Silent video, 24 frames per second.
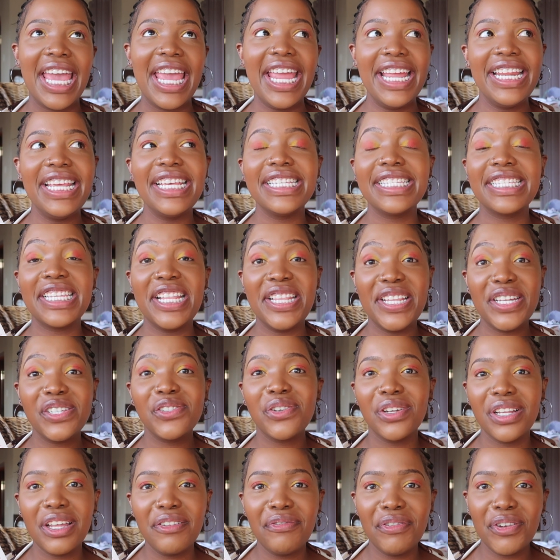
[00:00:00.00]
It is
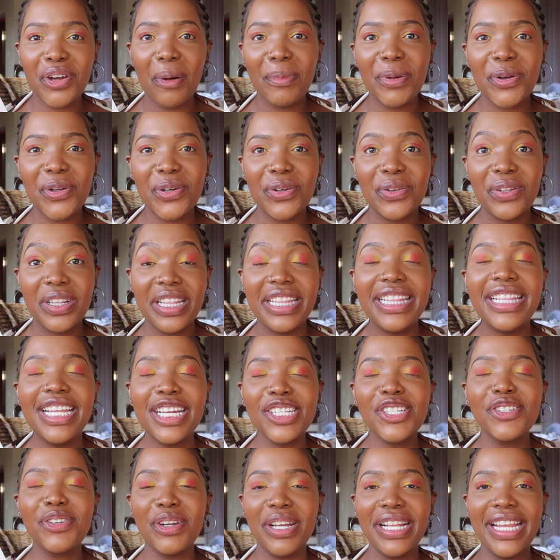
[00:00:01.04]
literally phenomenal.
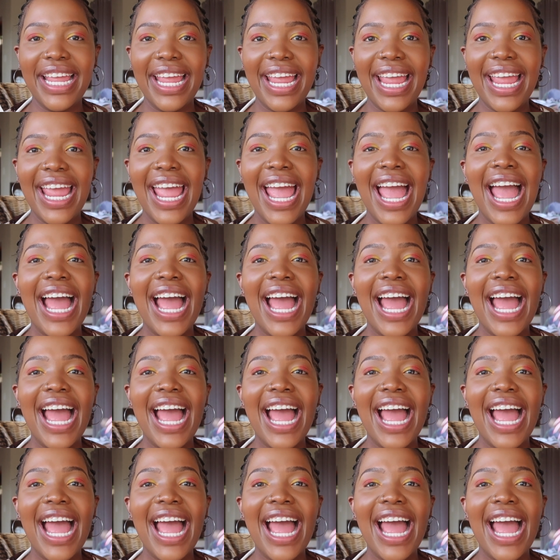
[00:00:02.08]
Literally,